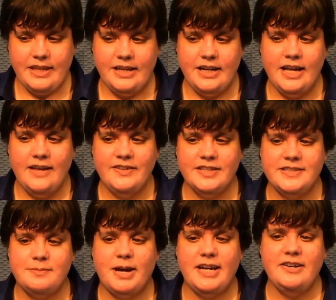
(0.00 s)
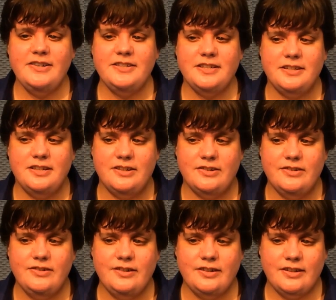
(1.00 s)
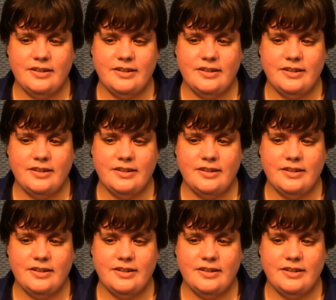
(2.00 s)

And I have expired, new,